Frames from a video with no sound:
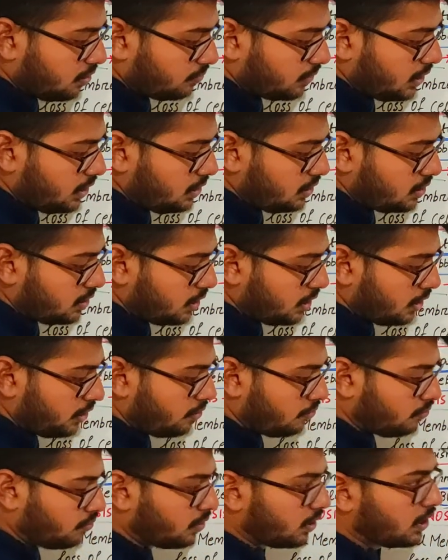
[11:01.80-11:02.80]
of the
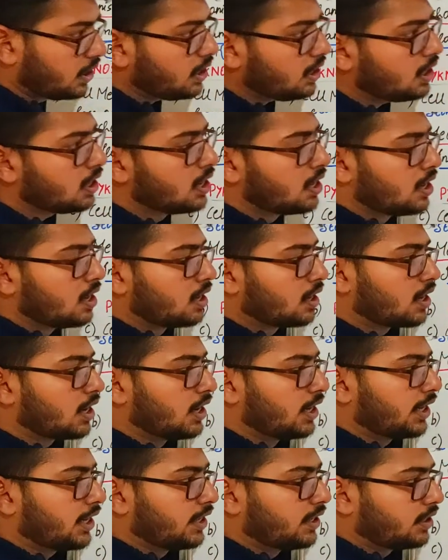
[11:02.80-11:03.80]
nuclear
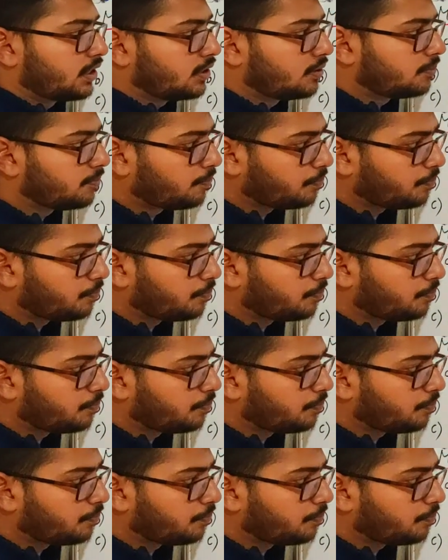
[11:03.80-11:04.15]
content.